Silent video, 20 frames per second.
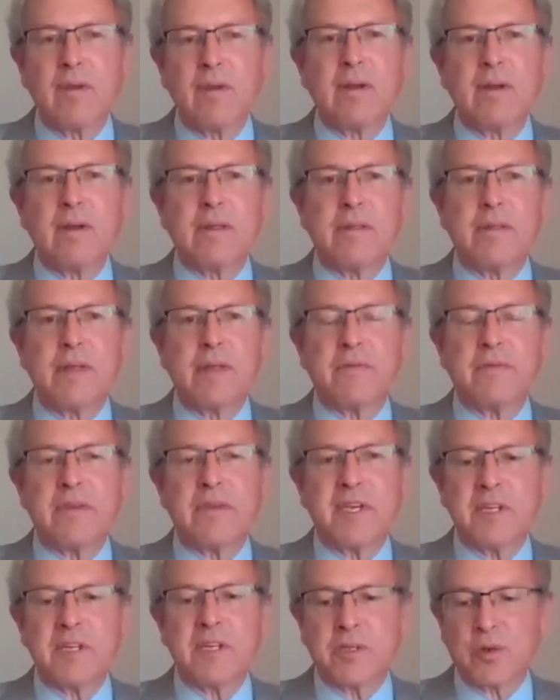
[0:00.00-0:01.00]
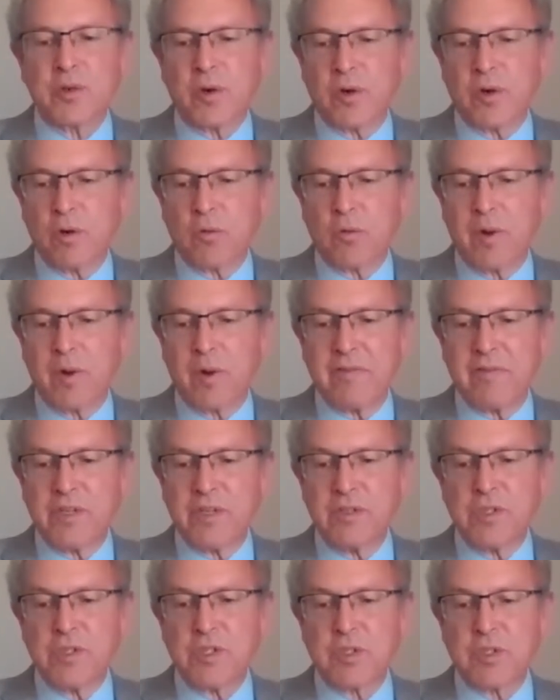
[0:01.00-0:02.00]
that the Internal
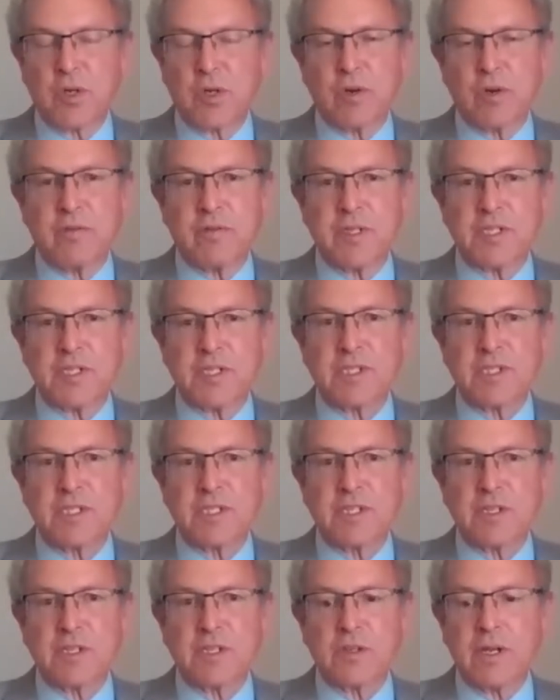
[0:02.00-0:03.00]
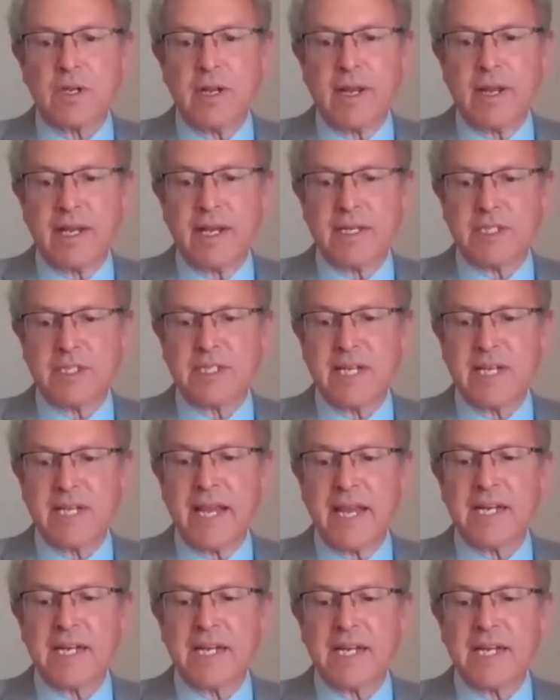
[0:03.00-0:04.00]
Revenue Service has
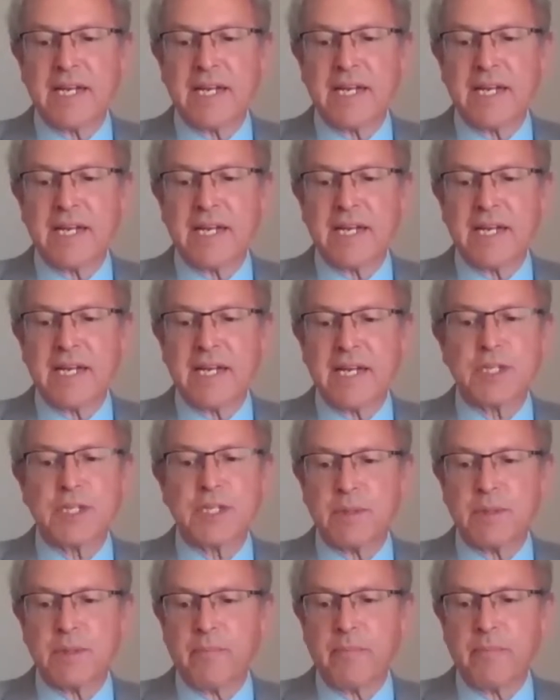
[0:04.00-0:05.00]
taken the position